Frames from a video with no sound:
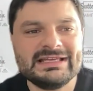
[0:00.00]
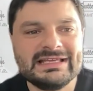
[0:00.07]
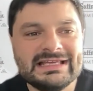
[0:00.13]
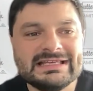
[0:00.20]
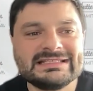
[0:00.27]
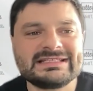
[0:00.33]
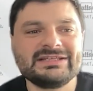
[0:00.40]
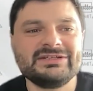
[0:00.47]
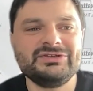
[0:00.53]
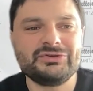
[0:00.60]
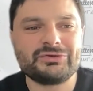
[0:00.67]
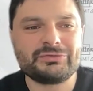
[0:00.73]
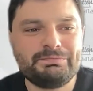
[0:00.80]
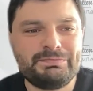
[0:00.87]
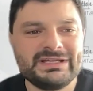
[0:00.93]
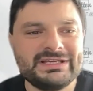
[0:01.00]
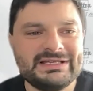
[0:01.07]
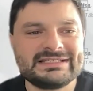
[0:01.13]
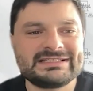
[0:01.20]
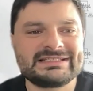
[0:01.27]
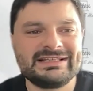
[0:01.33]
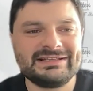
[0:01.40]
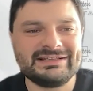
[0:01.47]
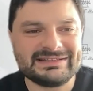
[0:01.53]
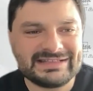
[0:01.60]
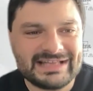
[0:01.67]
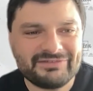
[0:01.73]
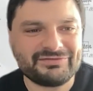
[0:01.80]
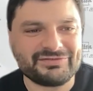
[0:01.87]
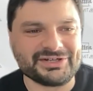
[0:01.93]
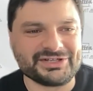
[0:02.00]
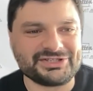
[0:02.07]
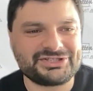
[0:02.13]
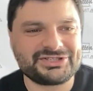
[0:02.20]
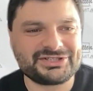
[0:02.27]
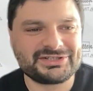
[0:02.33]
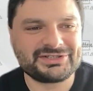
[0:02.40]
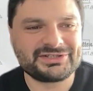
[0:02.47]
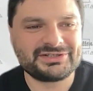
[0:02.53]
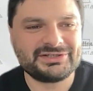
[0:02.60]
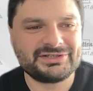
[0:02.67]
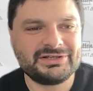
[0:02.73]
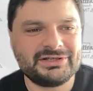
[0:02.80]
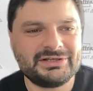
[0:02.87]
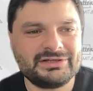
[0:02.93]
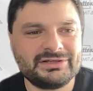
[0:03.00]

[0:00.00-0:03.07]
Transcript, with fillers: is your biggest leverage that's